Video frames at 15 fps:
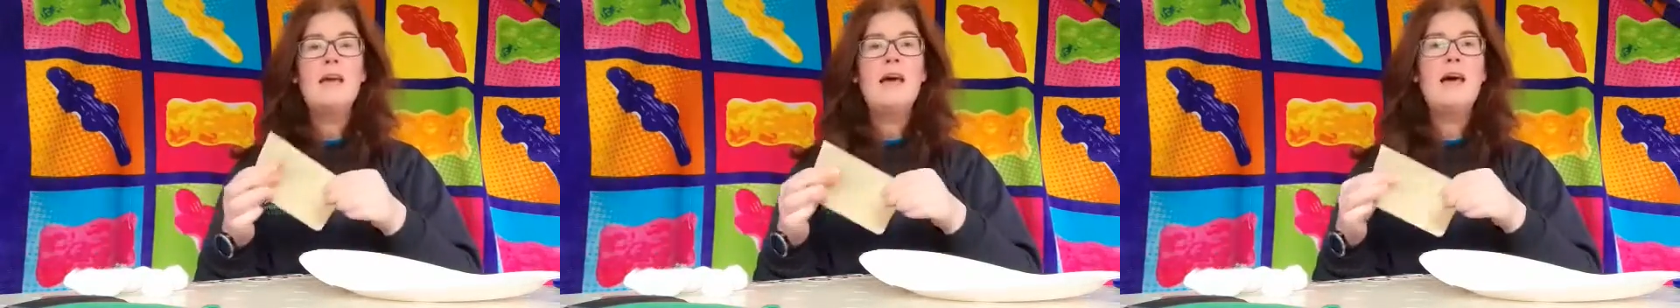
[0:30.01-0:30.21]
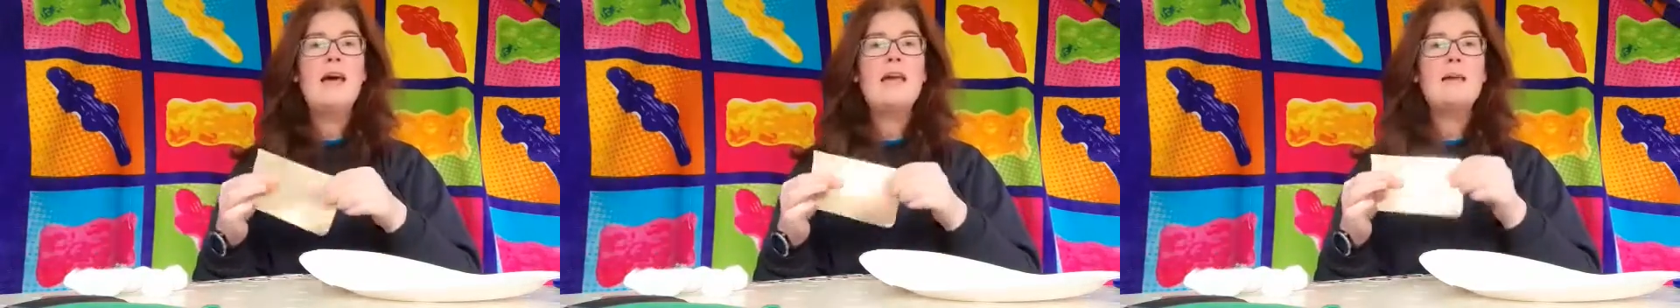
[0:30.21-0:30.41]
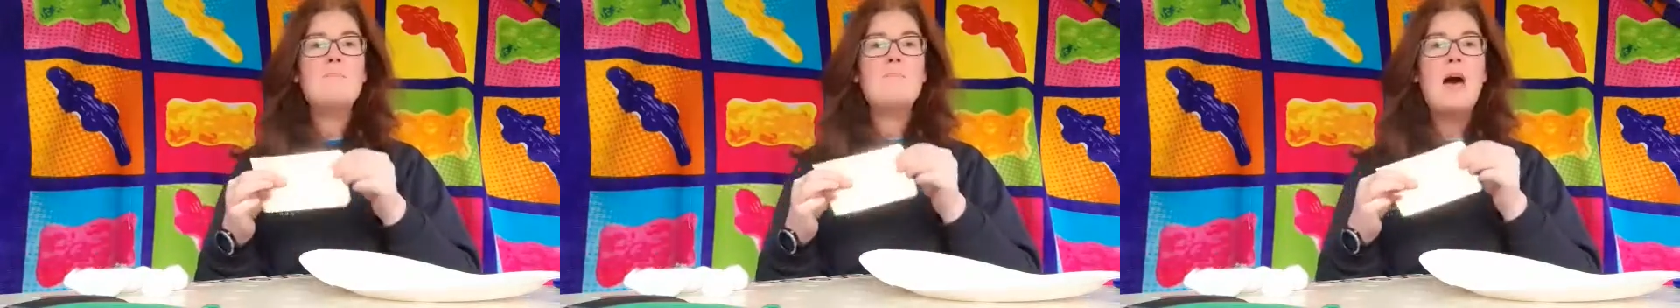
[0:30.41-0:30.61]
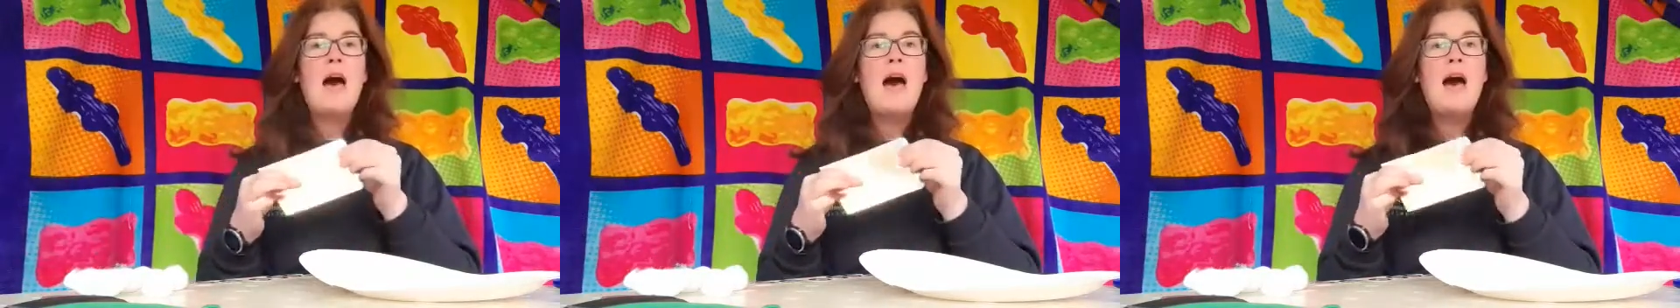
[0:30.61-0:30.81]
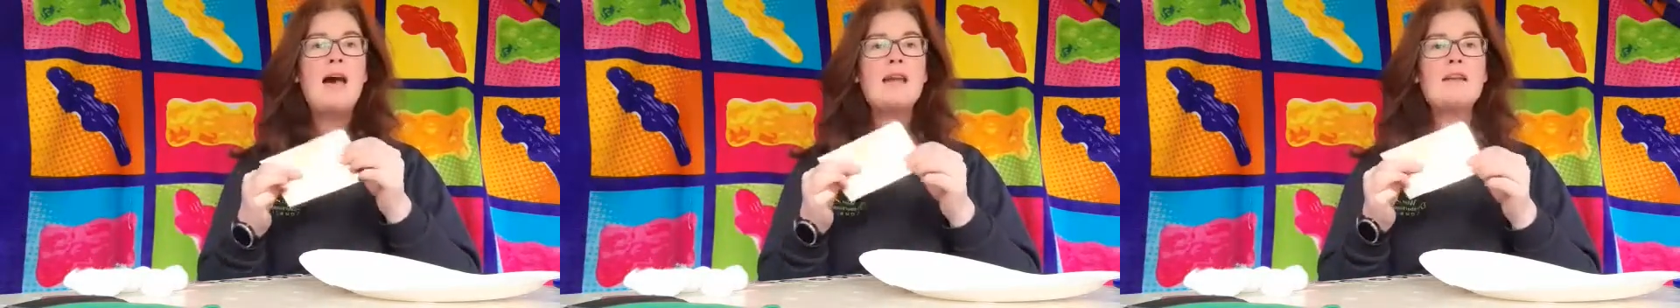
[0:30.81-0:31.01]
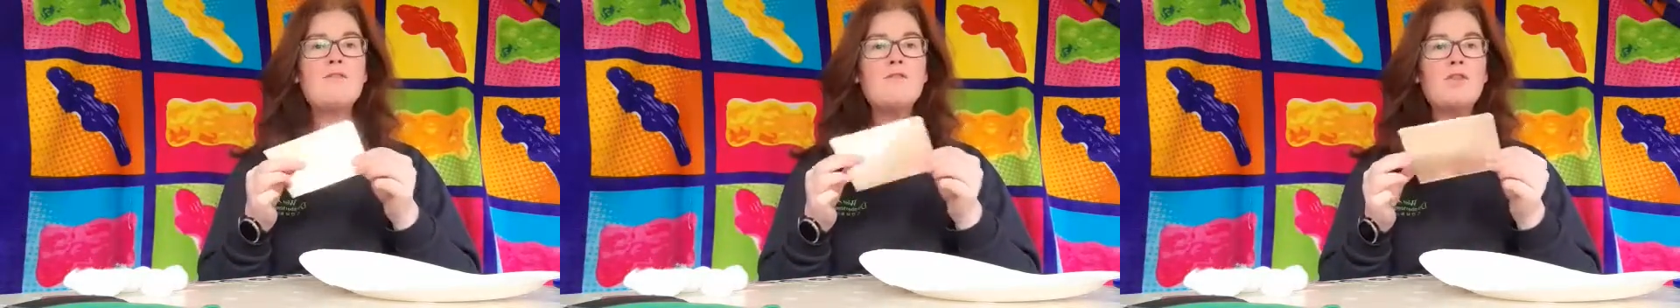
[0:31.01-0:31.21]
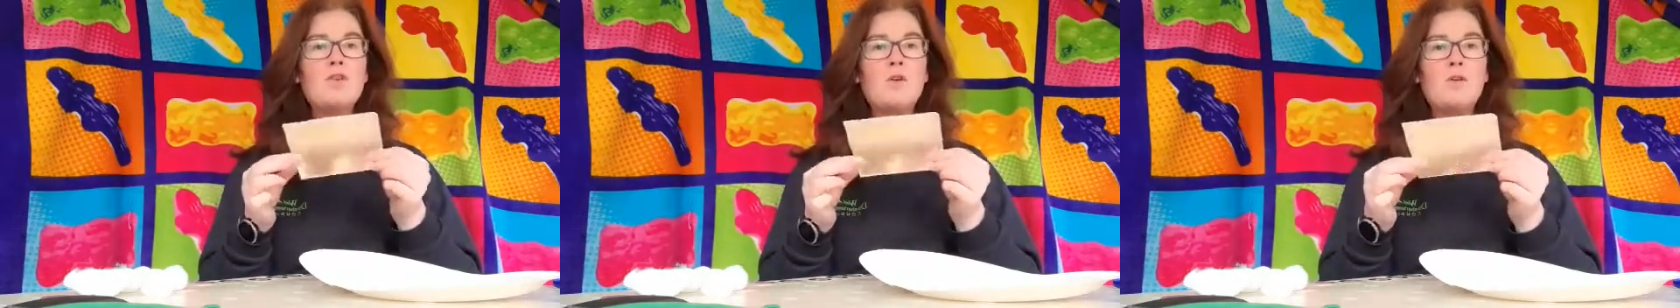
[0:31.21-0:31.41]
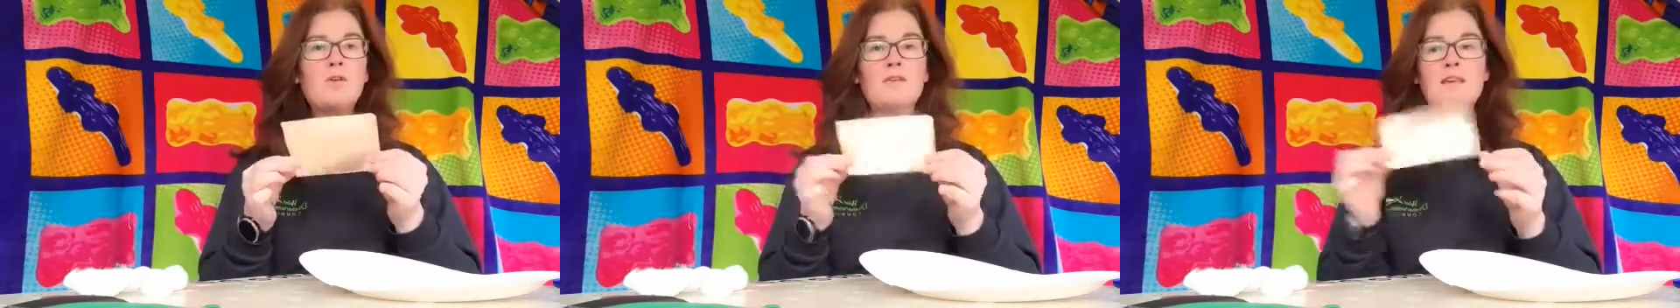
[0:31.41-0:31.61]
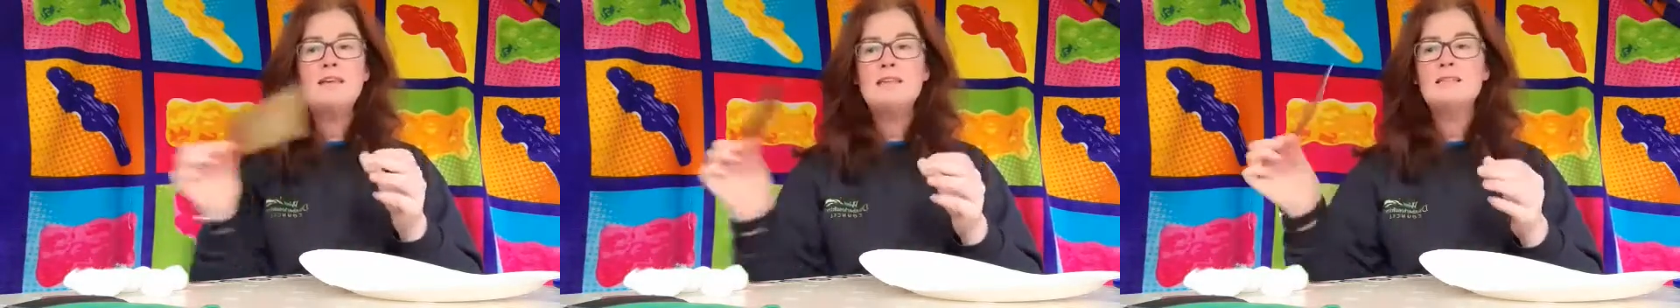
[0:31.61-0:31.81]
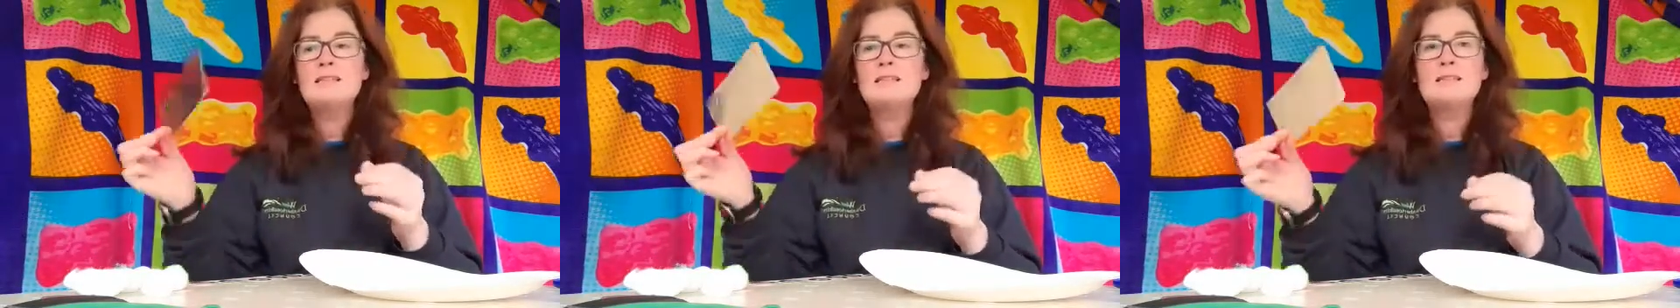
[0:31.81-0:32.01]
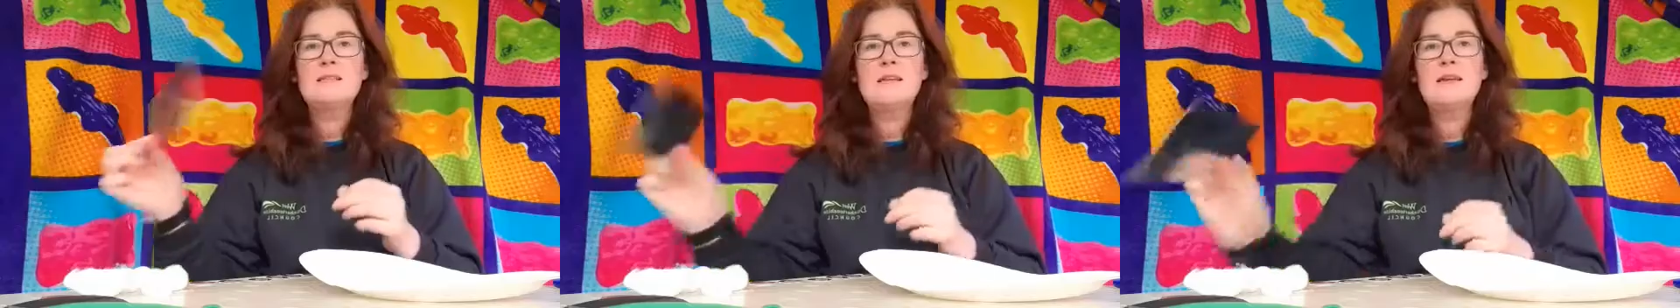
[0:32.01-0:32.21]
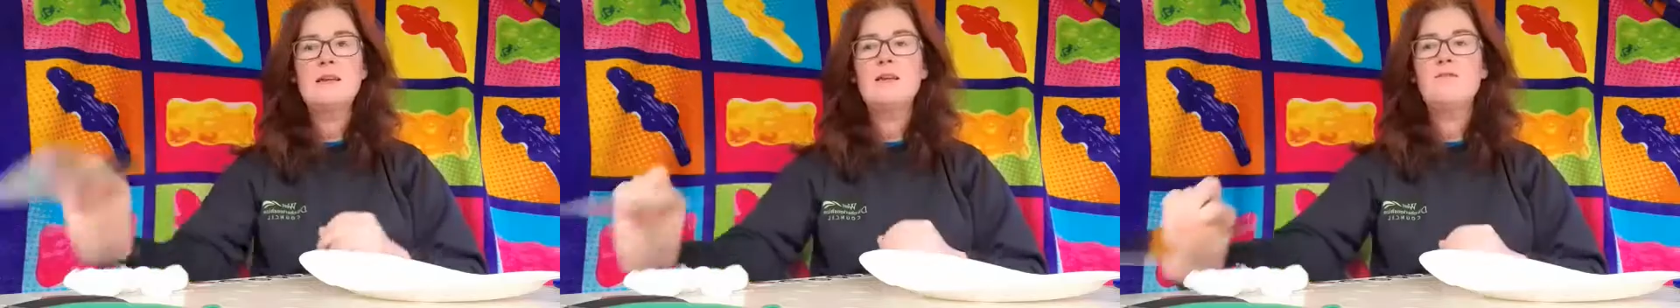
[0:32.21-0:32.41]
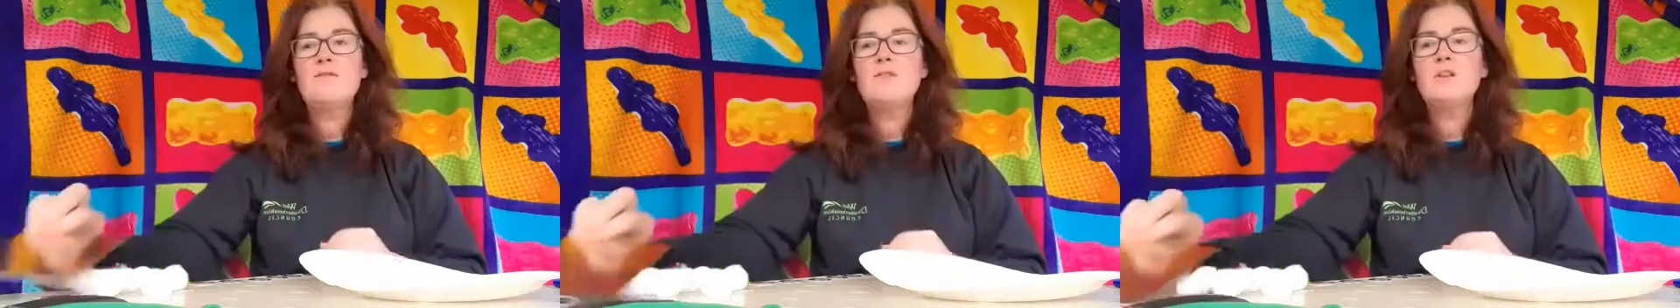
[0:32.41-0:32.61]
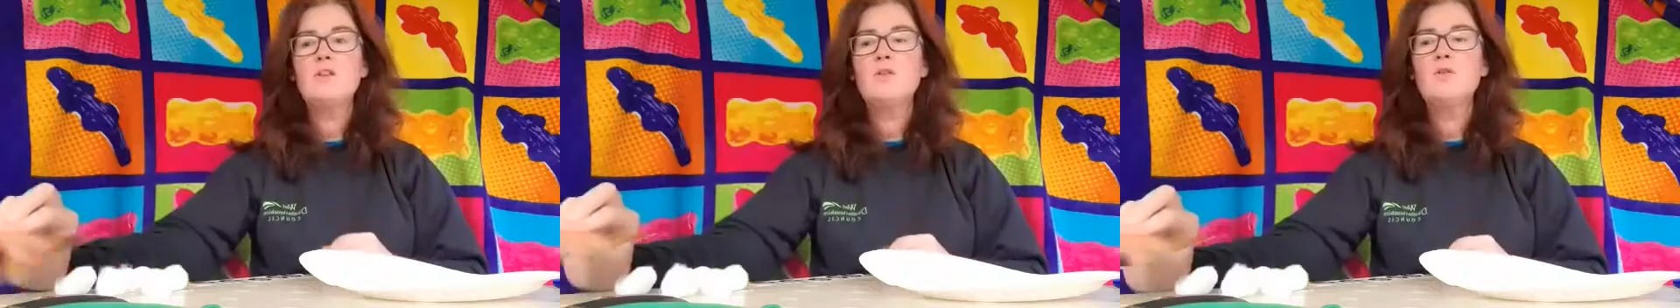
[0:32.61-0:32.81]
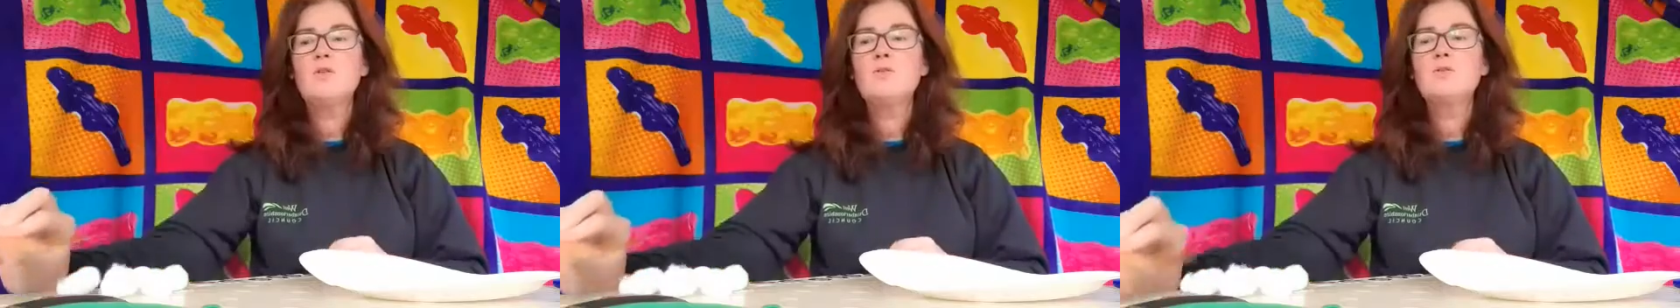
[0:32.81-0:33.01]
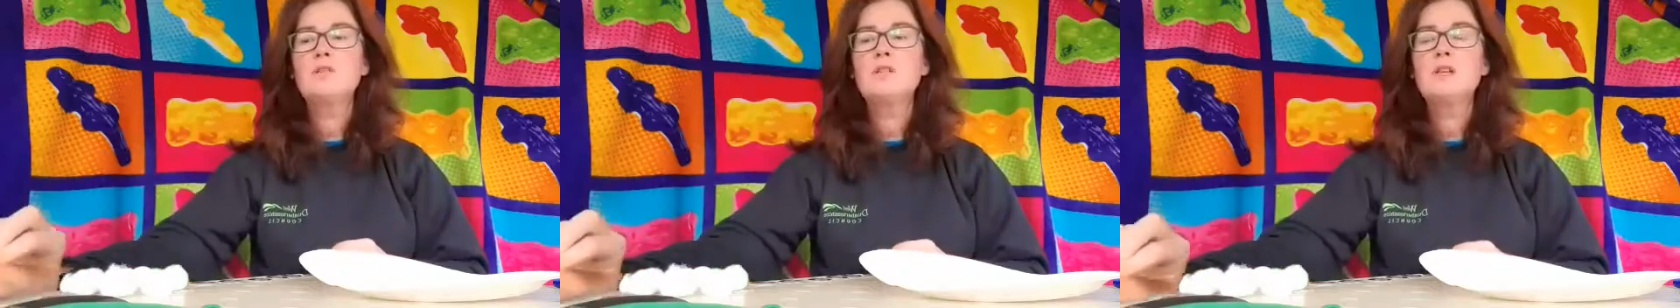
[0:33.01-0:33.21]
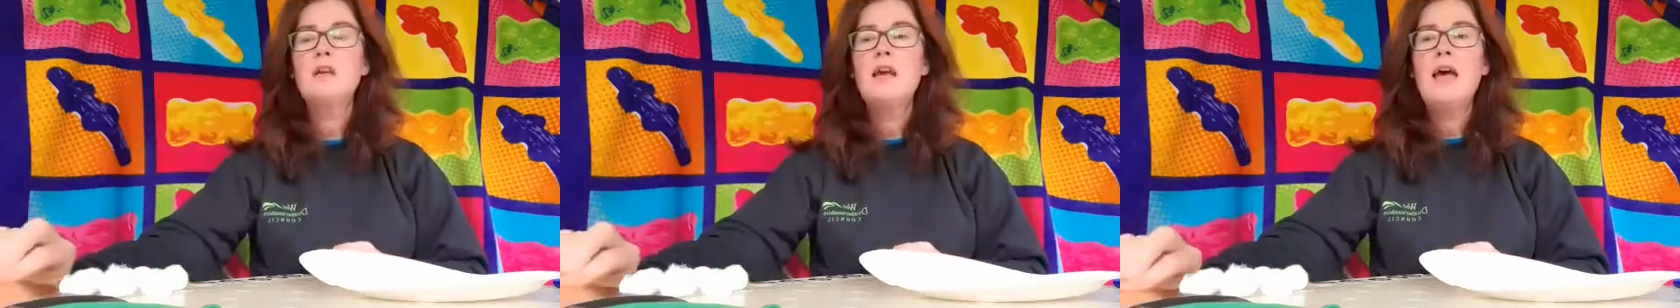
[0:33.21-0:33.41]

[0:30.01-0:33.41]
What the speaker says: I've got this for the gold,